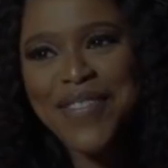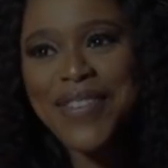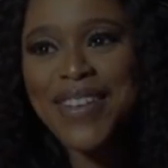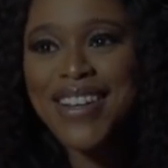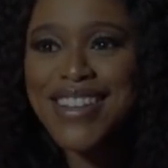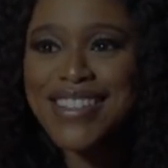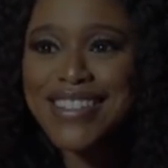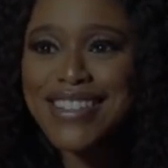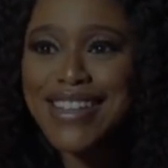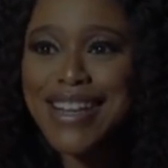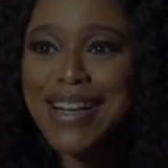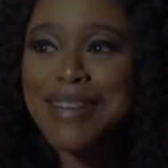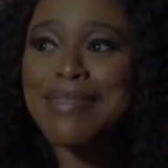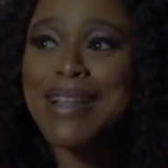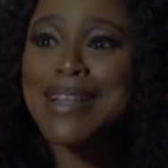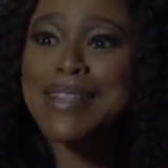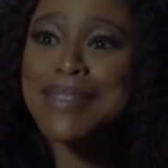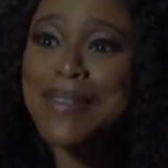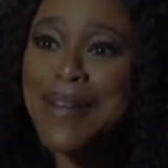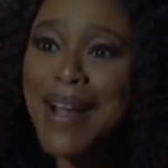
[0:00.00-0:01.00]
If he doesn't come,
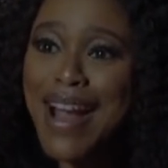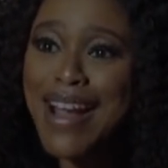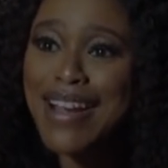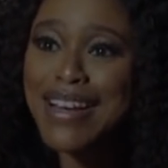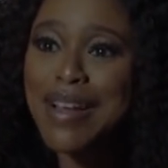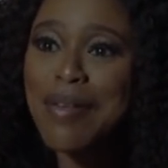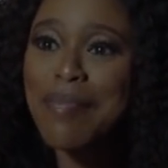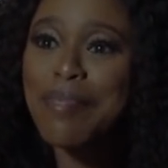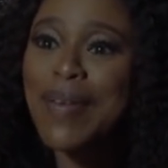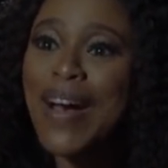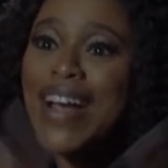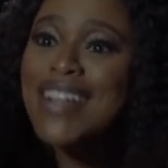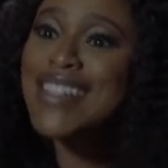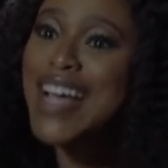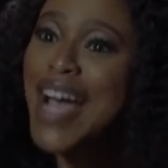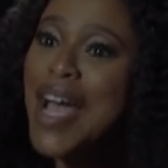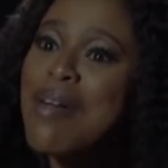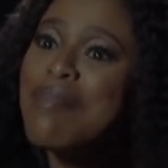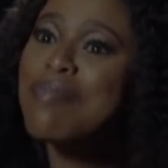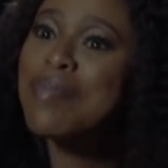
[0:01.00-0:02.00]
that's great. But
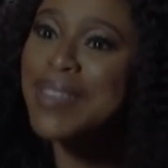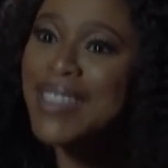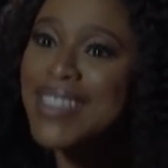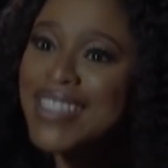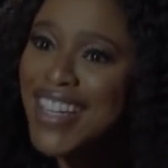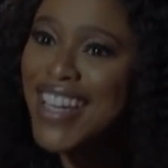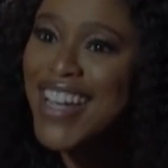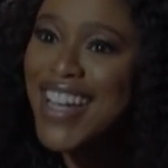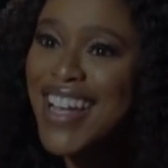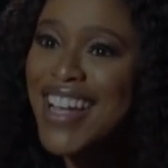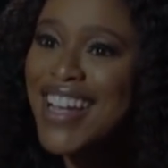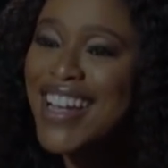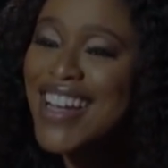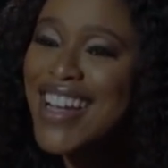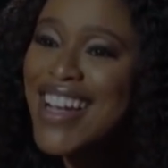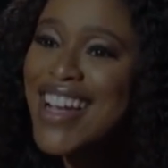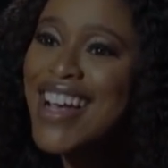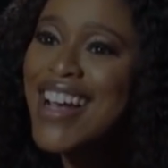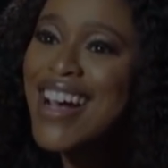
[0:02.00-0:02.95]
I am building.